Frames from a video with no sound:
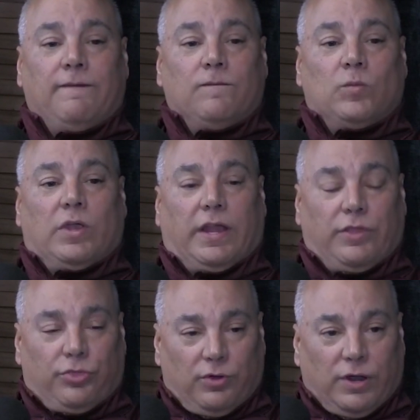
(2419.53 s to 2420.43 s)
And I
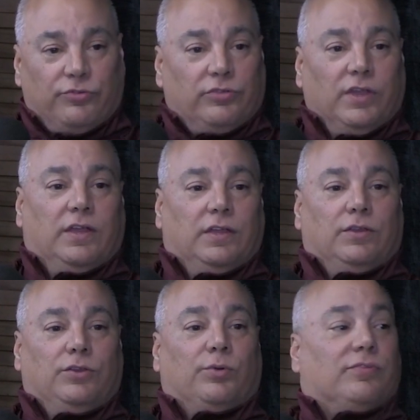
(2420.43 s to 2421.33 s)
thought I was
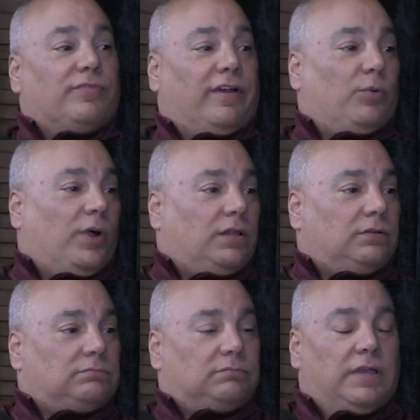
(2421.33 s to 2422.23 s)
doing very well,
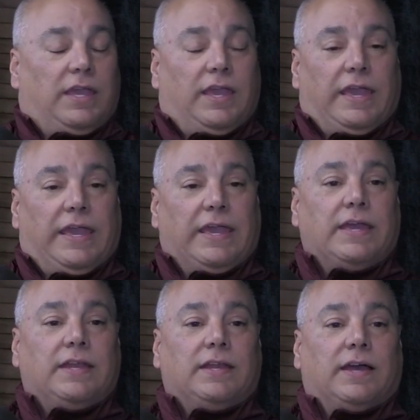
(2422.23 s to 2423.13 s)

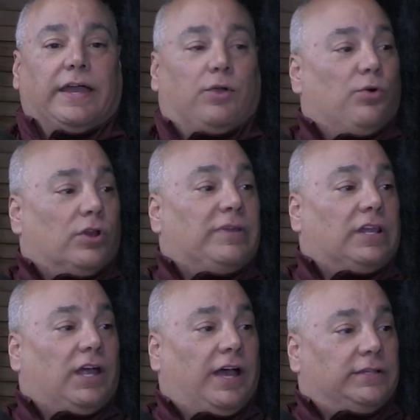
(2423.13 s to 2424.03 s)
and I caught him in a lie.